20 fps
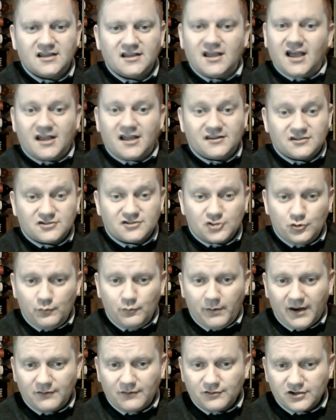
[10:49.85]
and the
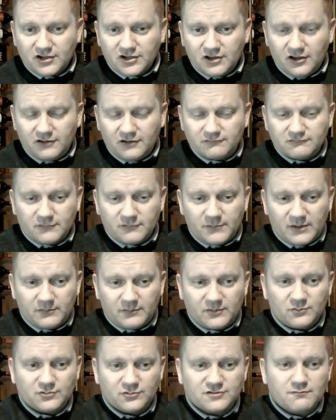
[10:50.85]
2-pounder gun, remember,
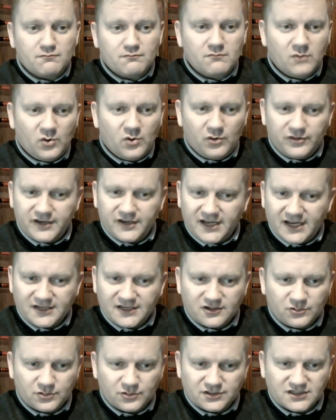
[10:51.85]
was more than
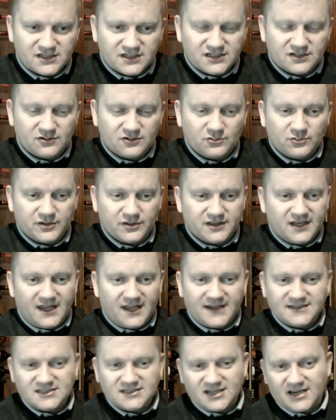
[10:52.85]
adequate to deal with
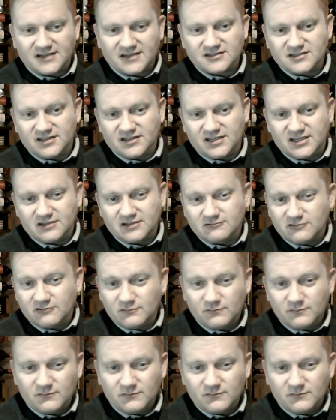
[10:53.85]
light tanks of the era, and,